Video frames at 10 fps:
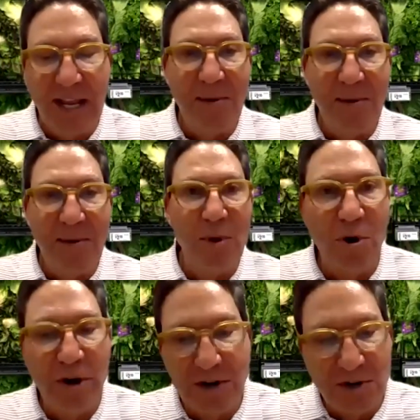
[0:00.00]
Naomi
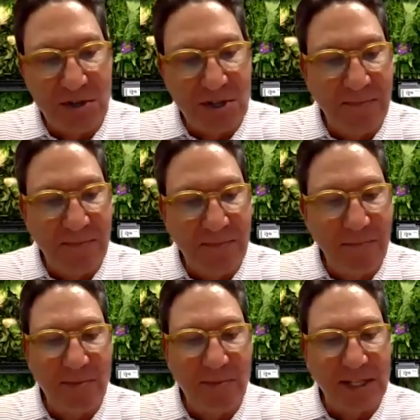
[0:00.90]
Warren and her son
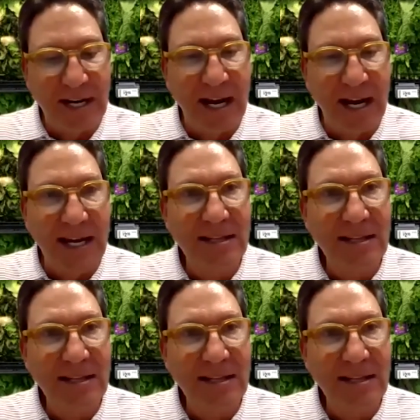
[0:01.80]
Benjamin tonight.